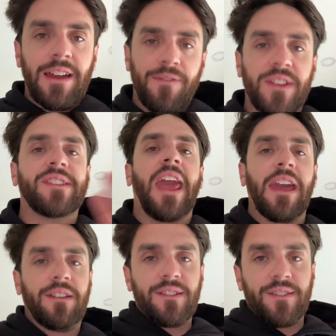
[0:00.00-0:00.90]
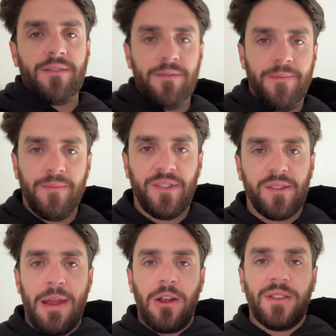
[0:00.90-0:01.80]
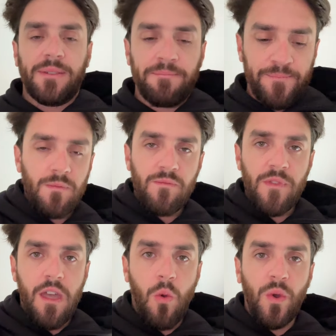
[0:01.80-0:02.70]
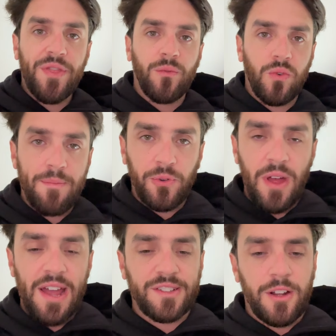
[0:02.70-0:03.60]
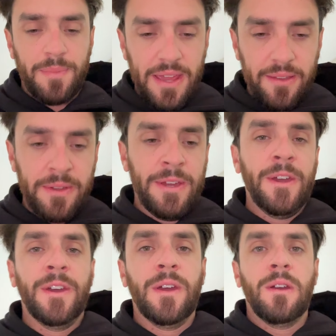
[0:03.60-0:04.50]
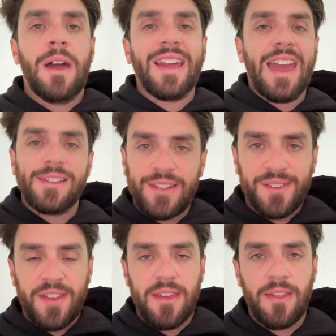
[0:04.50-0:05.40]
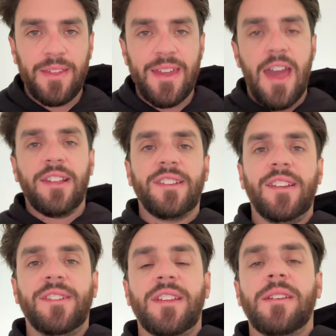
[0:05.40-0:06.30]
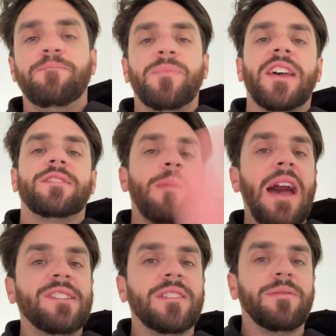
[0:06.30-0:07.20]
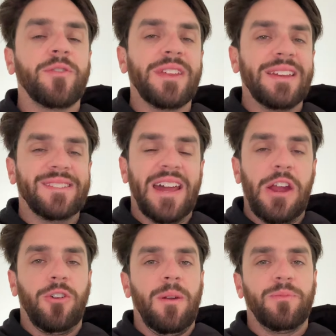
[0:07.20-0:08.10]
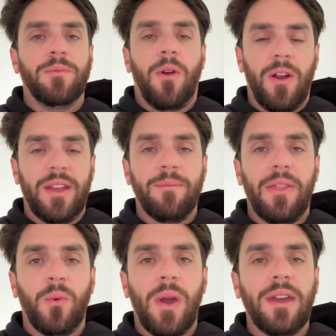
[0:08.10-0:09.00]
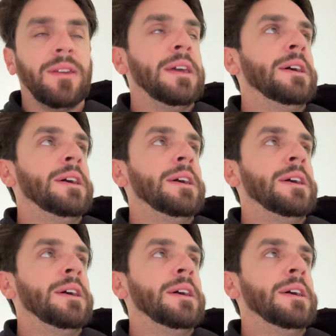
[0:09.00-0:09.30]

of this case summarily with Ripple XRP against the SEC is massive for the entire crypto market, by the way.